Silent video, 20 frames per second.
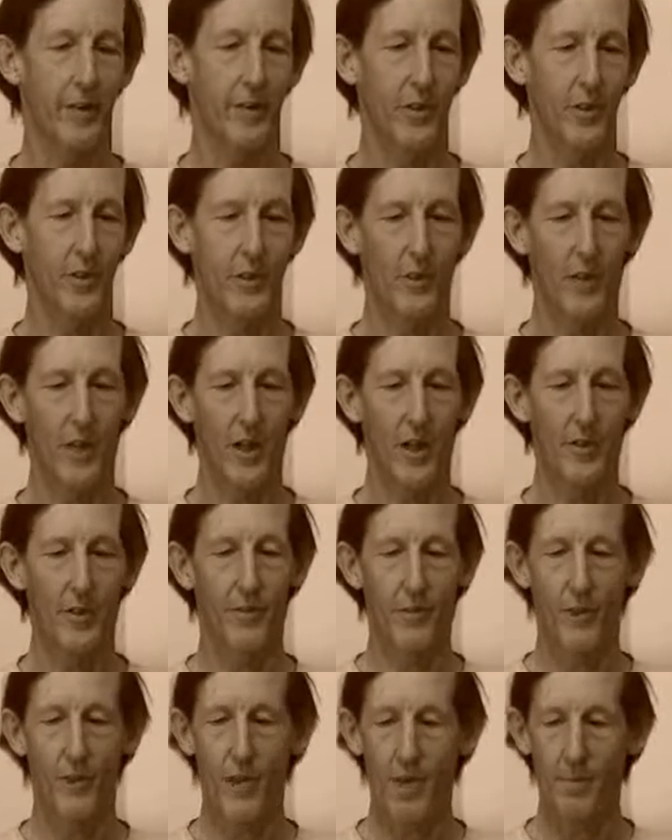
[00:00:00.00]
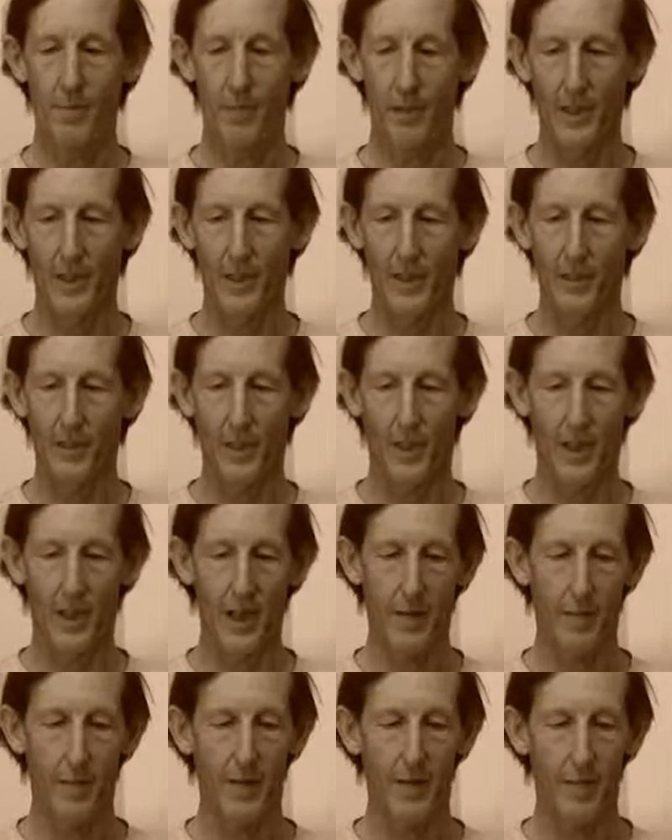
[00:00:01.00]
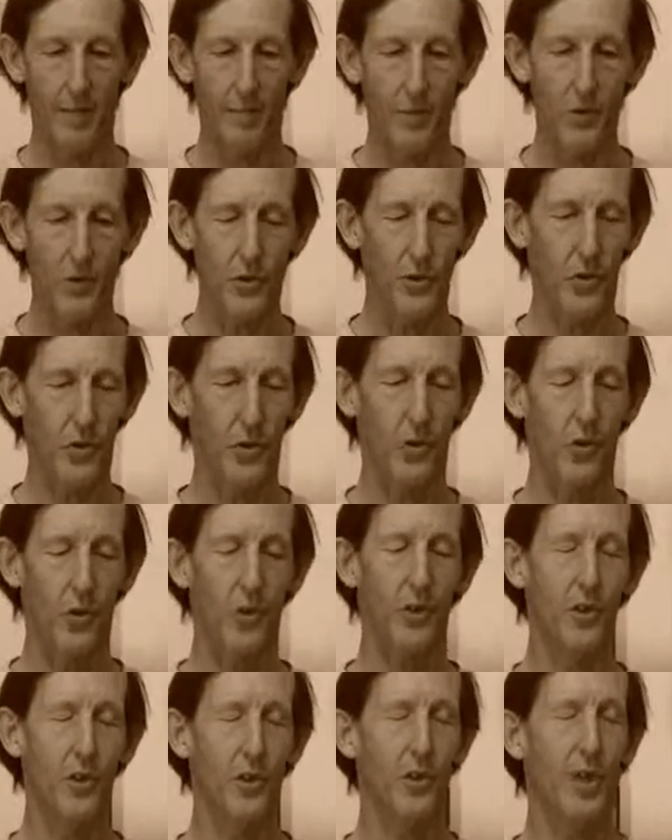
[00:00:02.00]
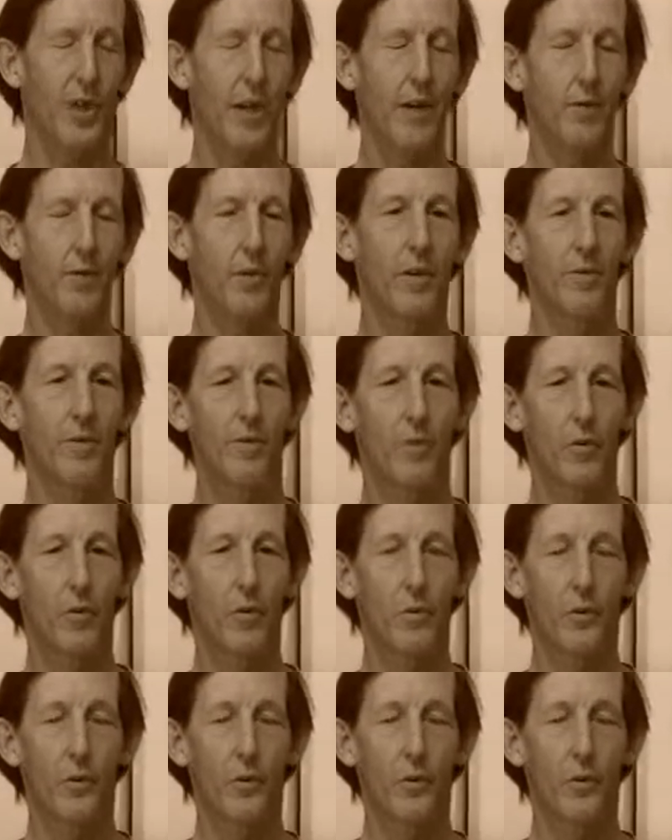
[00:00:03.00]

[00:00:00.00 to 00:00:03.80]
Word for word: I was kind of ashamed to leave Chelan without a music store because it's had one for